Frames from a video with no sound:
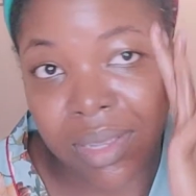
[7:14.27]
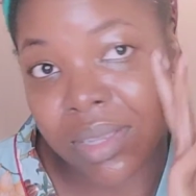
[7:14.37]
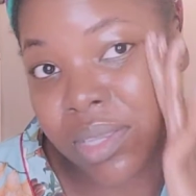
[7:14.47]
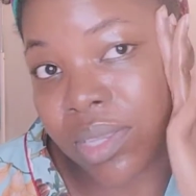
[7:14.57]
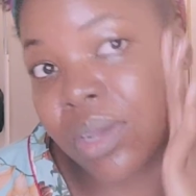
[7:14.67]

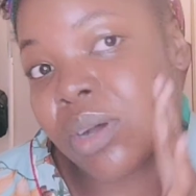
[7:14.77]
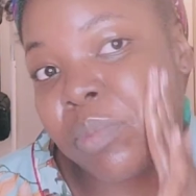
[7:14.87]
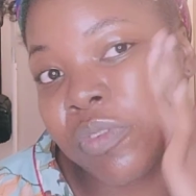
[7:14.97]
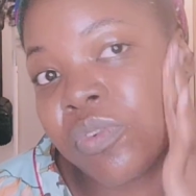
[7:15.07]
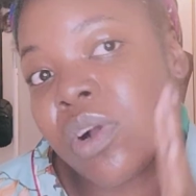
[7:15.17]
So
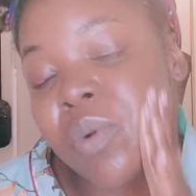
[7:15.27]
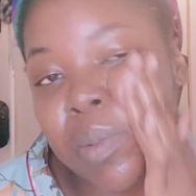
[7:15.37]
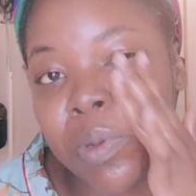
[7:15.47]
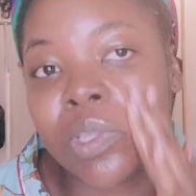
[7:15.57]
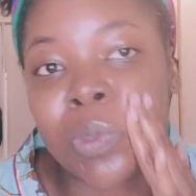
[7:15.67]
before we
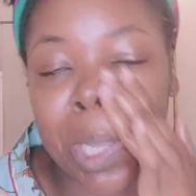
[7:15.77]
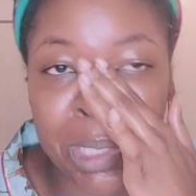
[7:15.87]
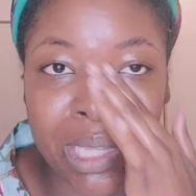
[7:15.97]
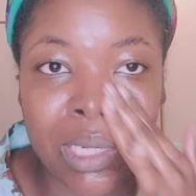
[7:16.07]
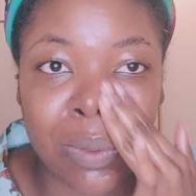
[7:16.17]
moved to
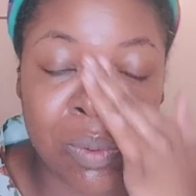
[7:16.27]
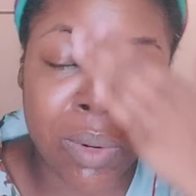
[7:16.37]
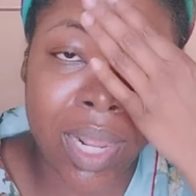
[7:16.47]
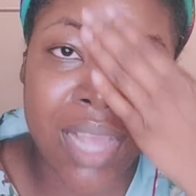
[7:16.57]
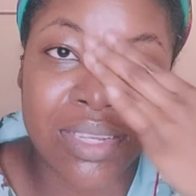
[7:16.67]
Atlanta, we
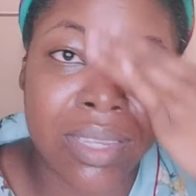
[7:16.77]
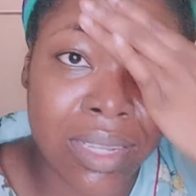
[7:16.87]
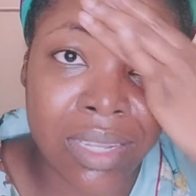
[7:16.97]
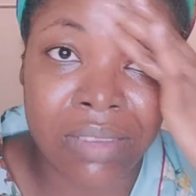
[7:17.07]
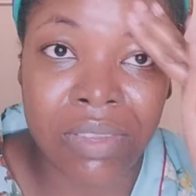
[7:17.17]
were actually
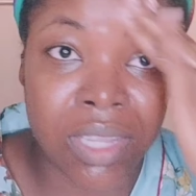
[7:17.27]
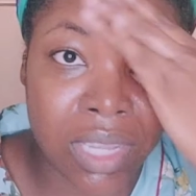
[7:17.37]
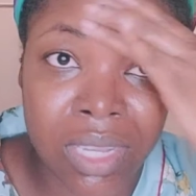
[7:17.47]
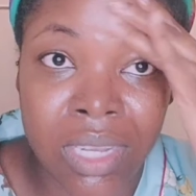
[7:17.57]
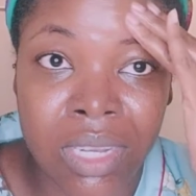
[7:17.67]
living
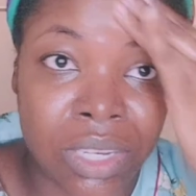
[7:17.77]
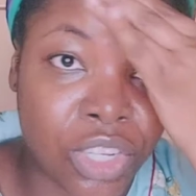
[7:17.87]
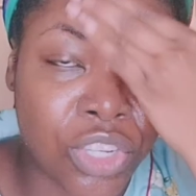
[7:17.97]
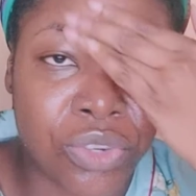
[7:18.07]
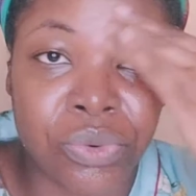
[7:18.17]
in
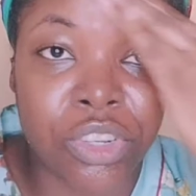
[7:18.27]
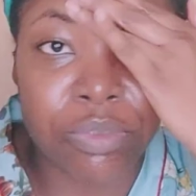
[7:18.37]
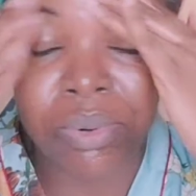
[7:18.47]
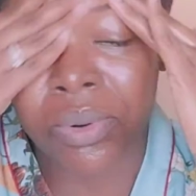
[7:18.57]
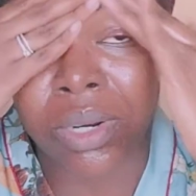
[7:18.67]

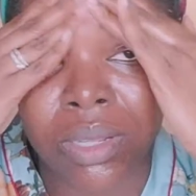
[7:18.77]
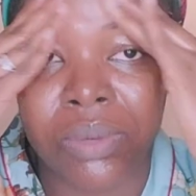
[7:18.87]
Shreveport,